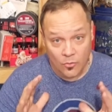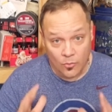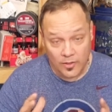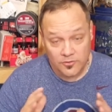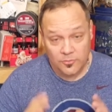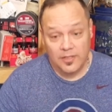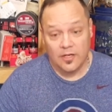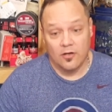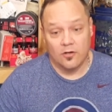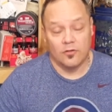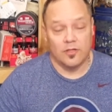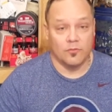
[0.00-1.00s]
Once we
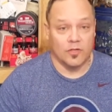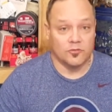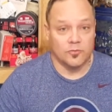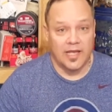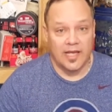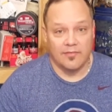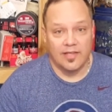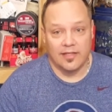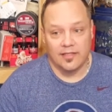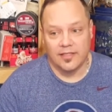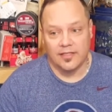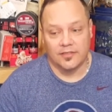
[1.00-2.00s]
know and once we have
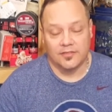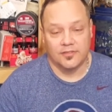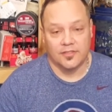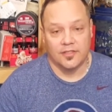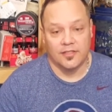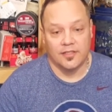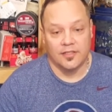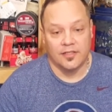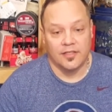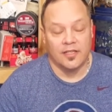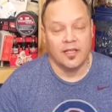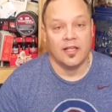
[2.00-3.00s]
that list,
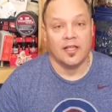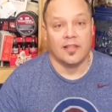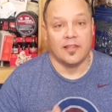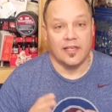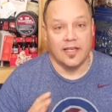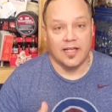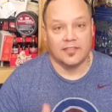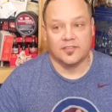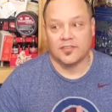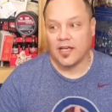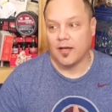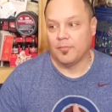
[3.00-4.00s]
the
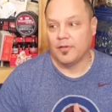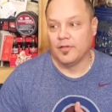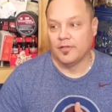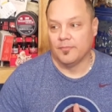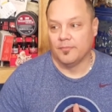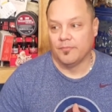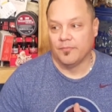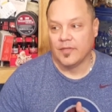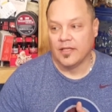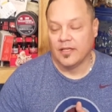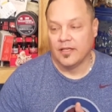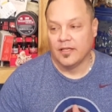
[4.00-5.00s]
next step
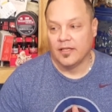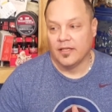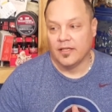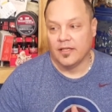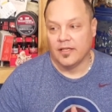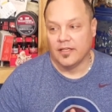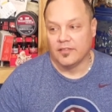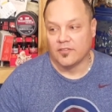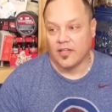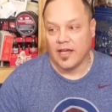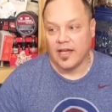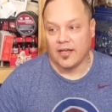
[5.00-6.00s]
is
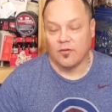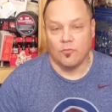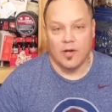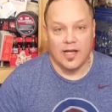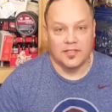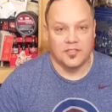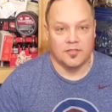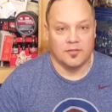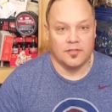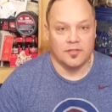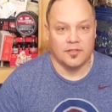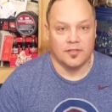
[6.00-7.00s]
like watching